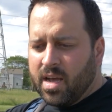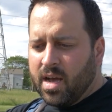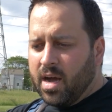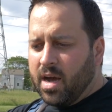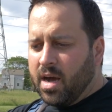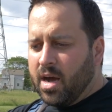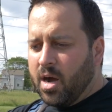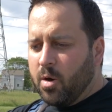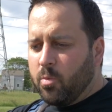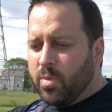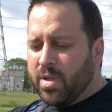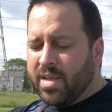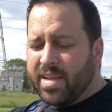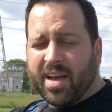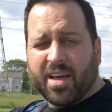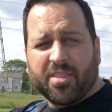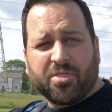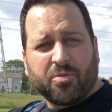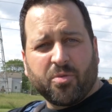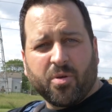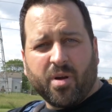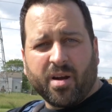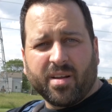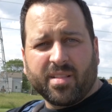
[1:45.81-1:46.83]
Um, we
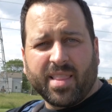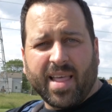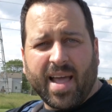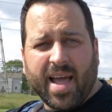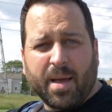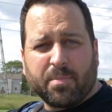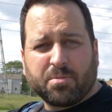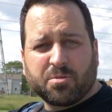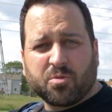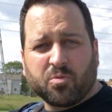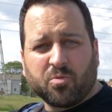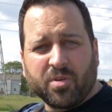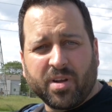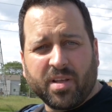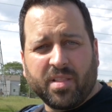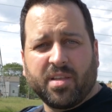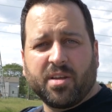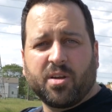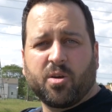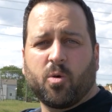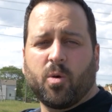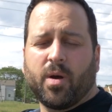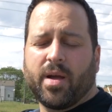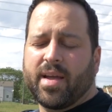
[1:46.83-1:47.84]
got through our laps
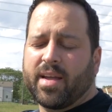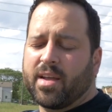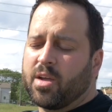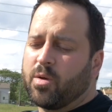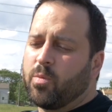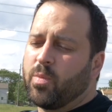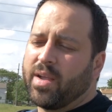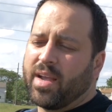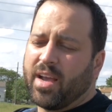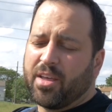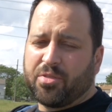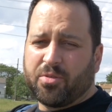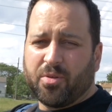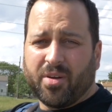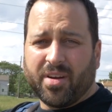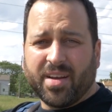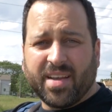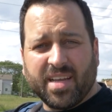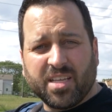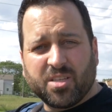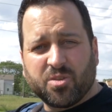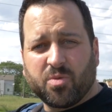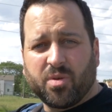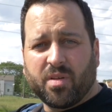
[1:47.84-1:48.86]
really quick. We got through our
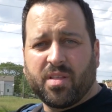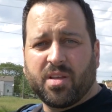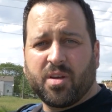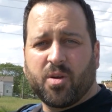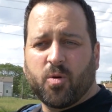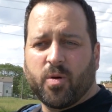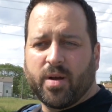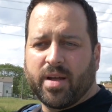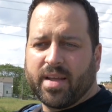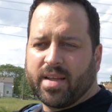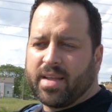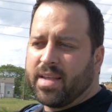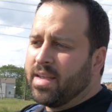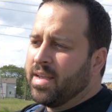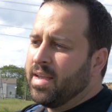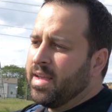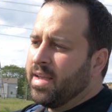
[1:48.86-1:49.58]
heats really quick.